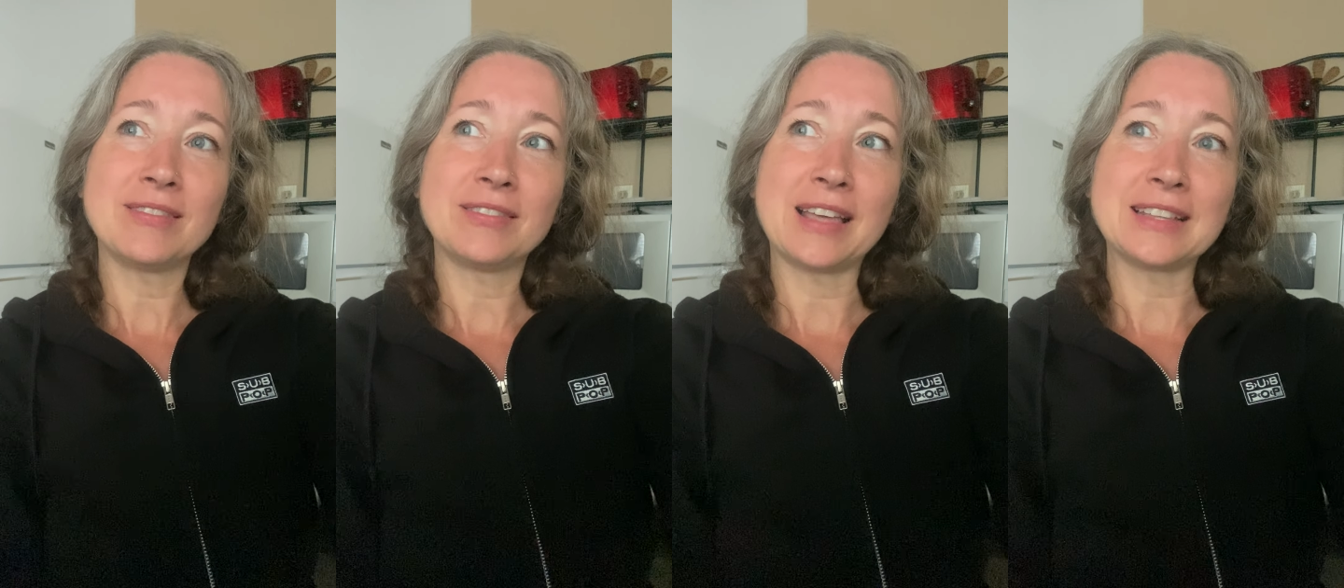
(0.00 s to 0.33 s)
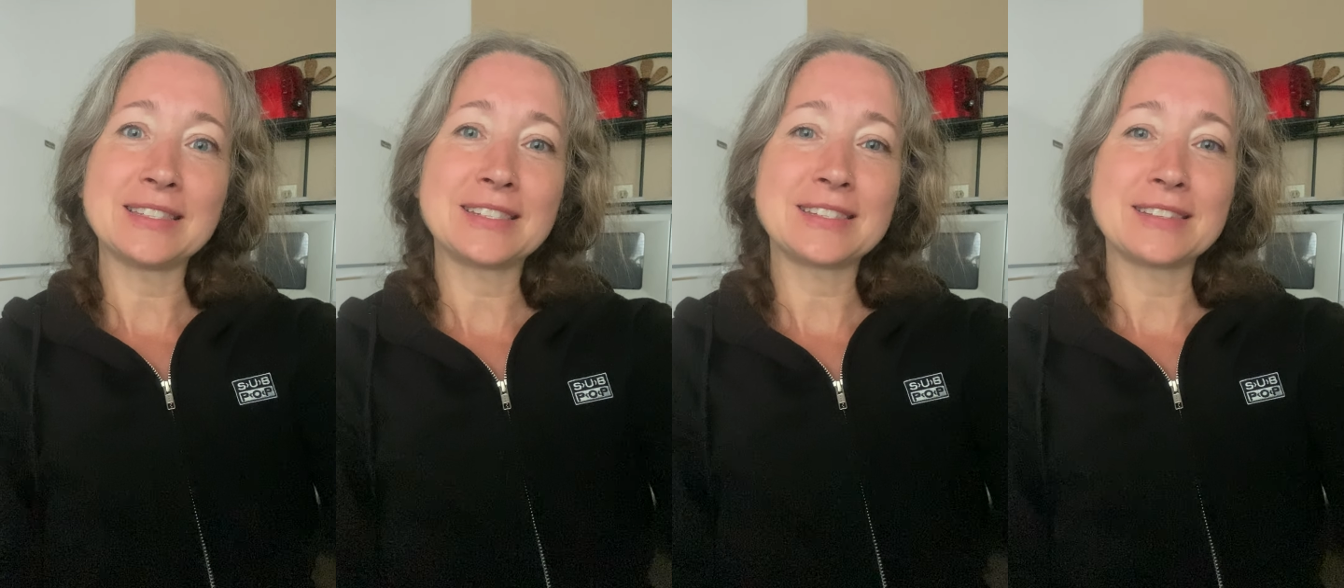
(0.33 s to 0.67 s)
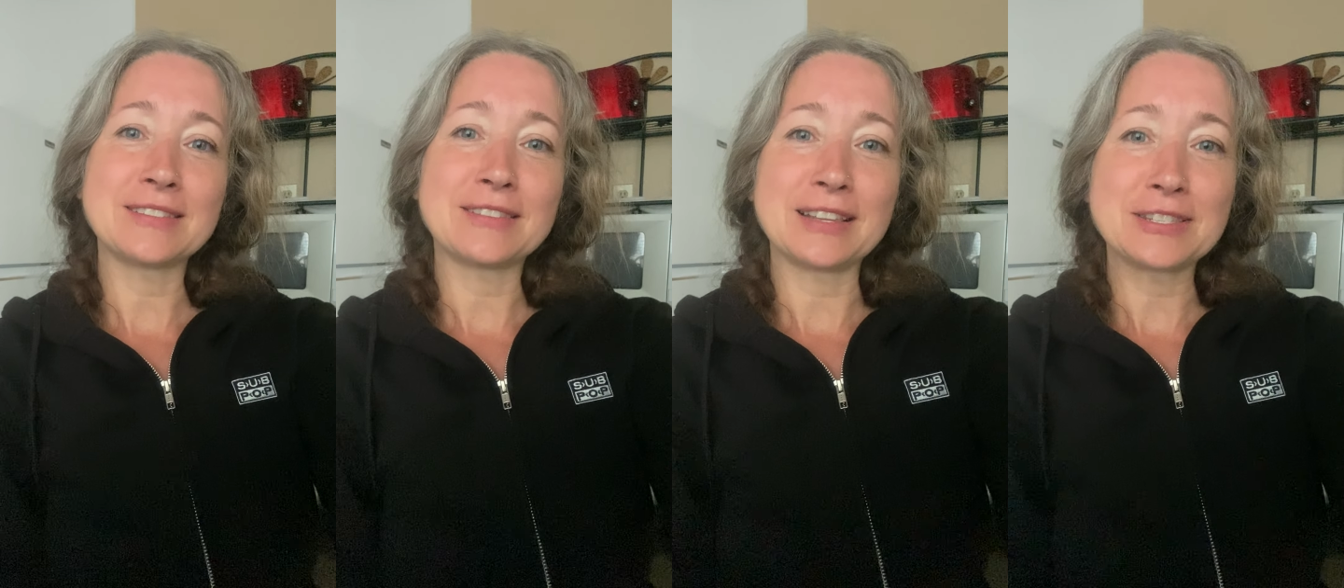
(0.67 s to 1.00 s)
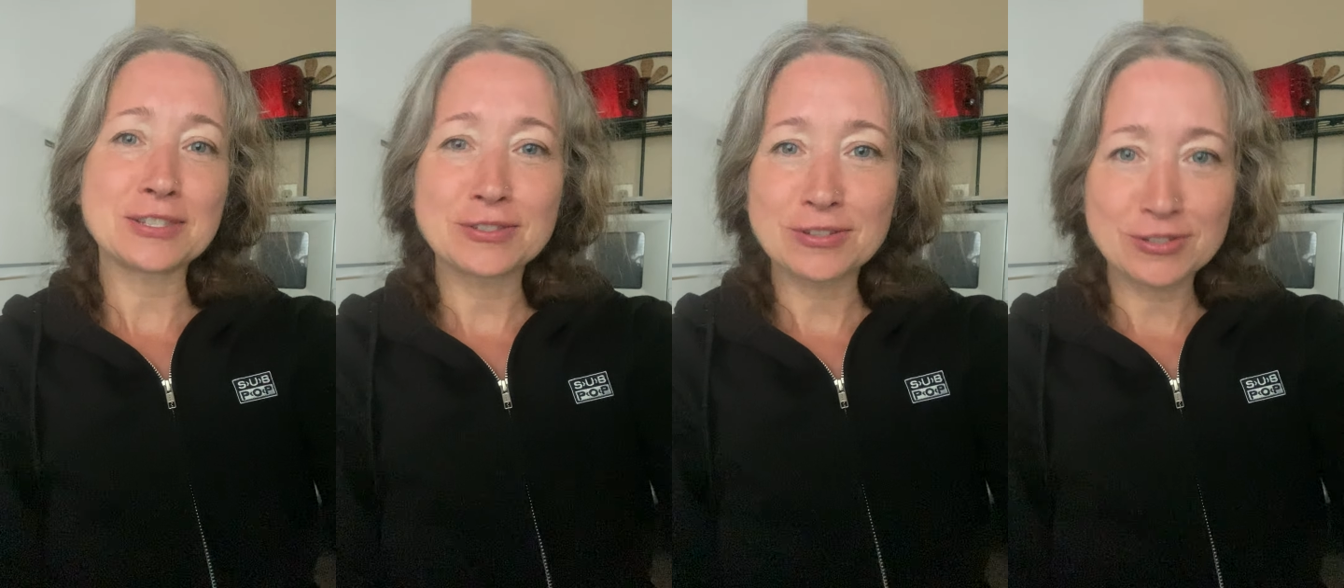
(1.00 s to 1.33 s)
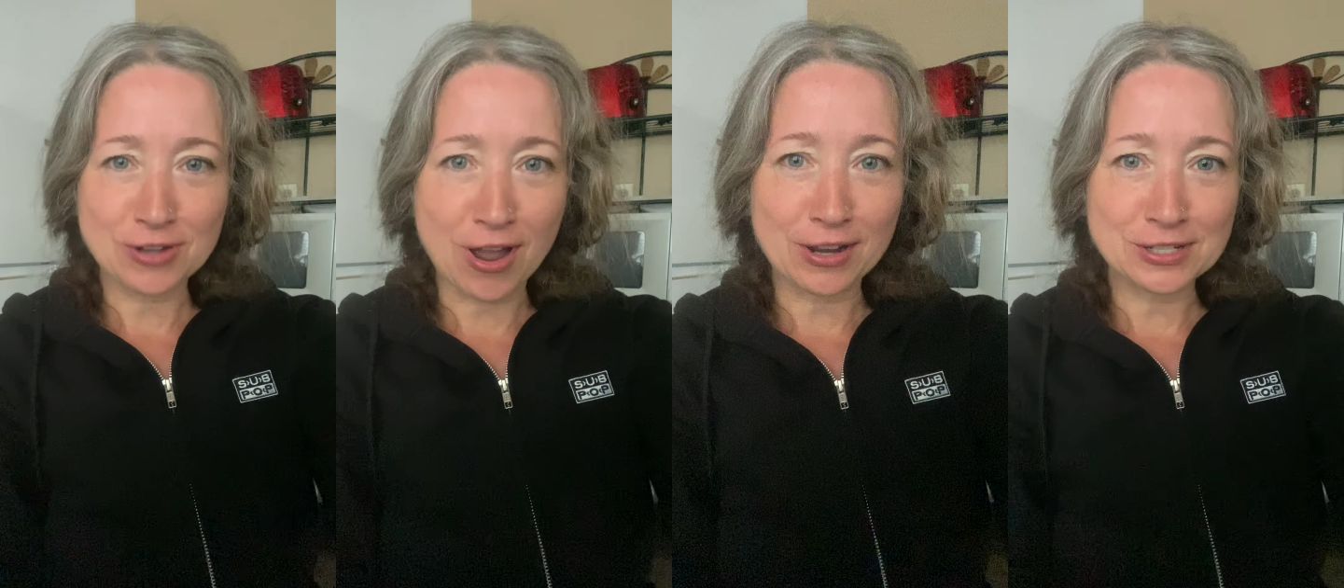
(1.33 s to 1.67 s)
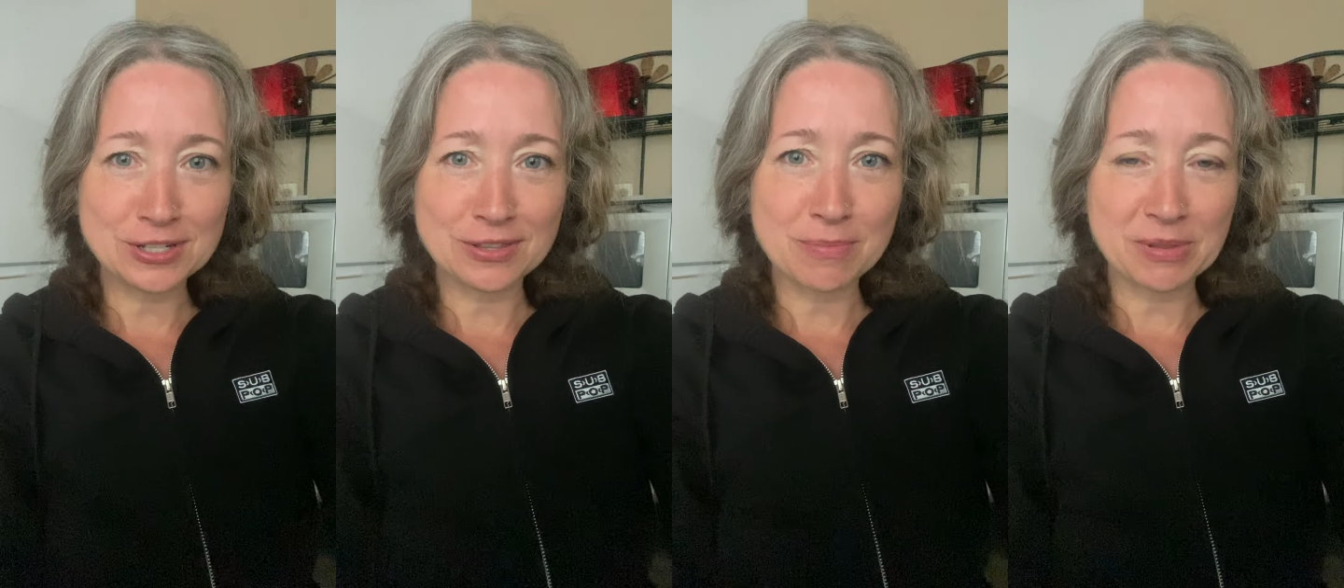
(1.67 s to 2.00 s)
let's let's talk
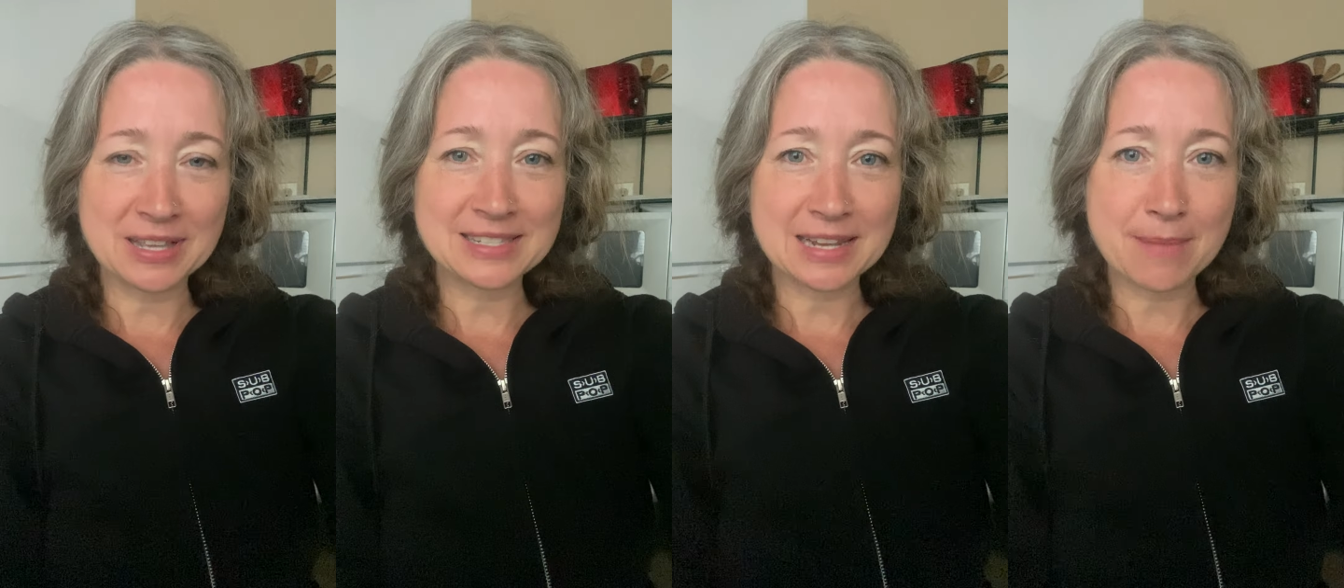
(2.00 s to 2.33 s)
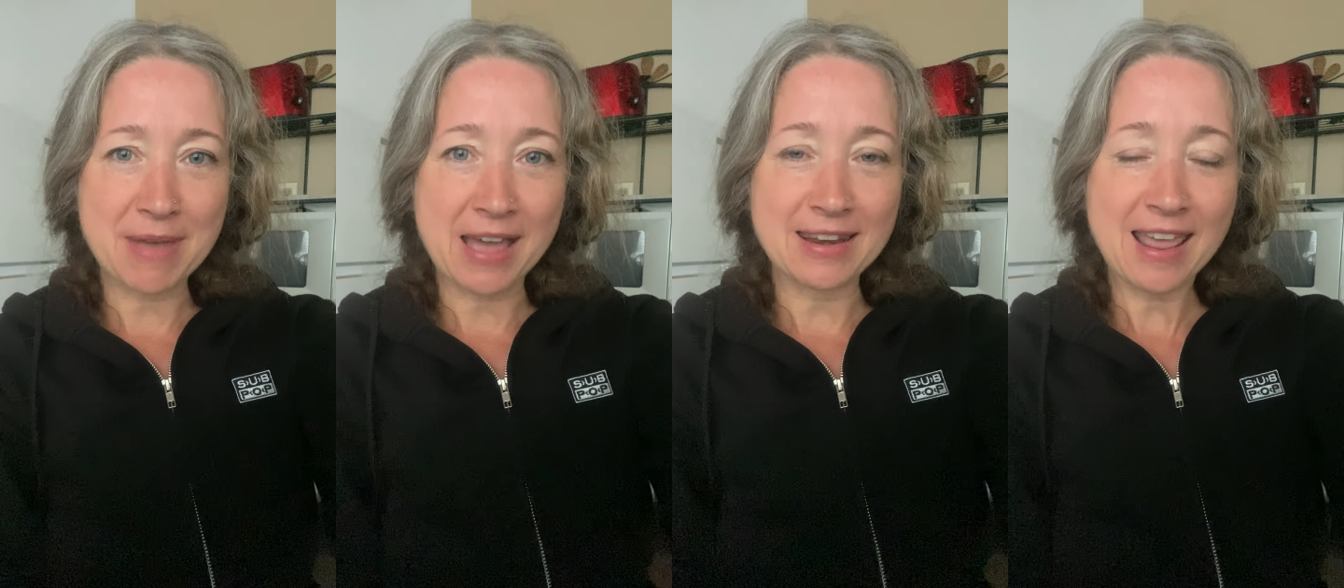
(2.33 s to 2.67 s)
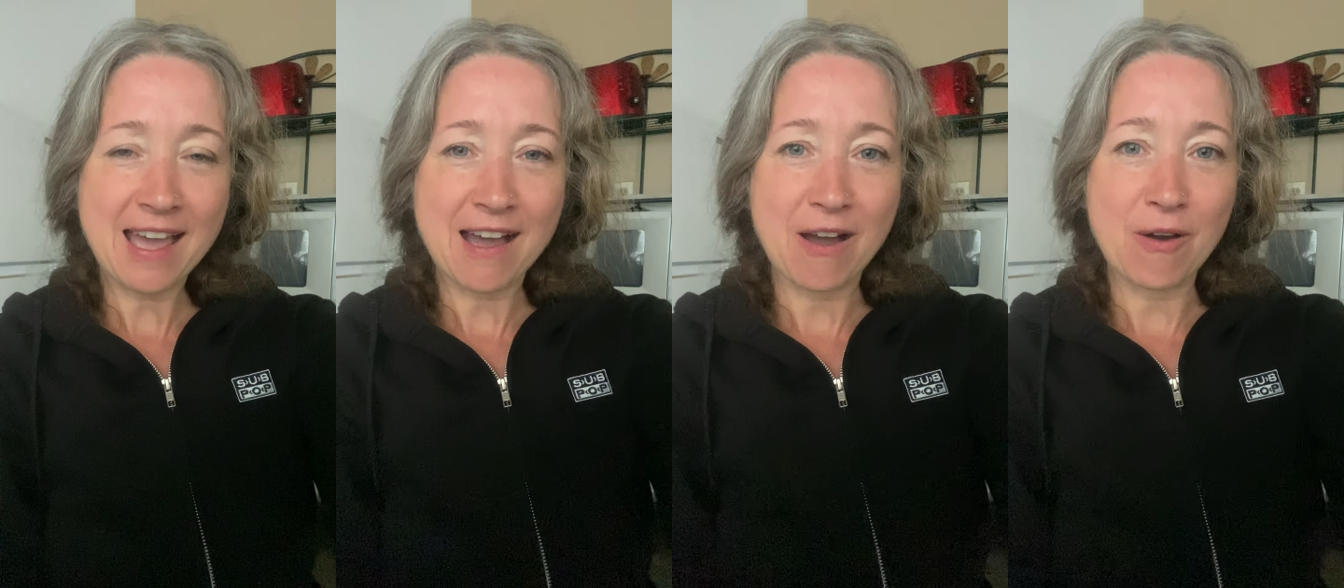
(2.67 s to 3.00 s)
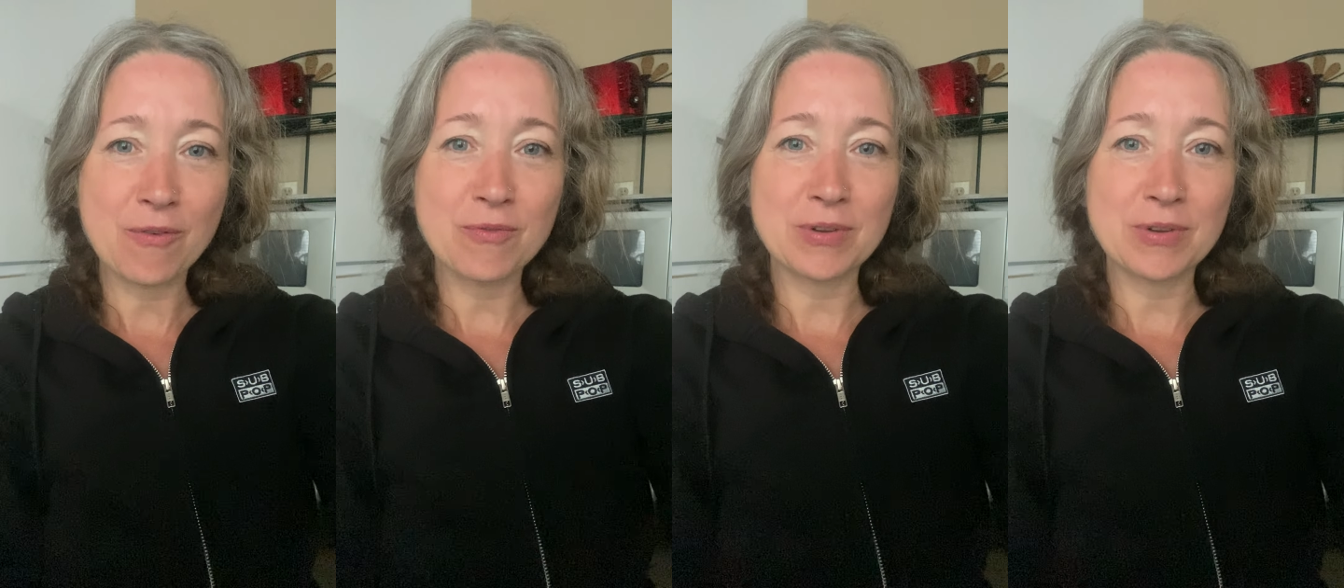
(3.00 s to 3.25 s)
to the place that I'm at now,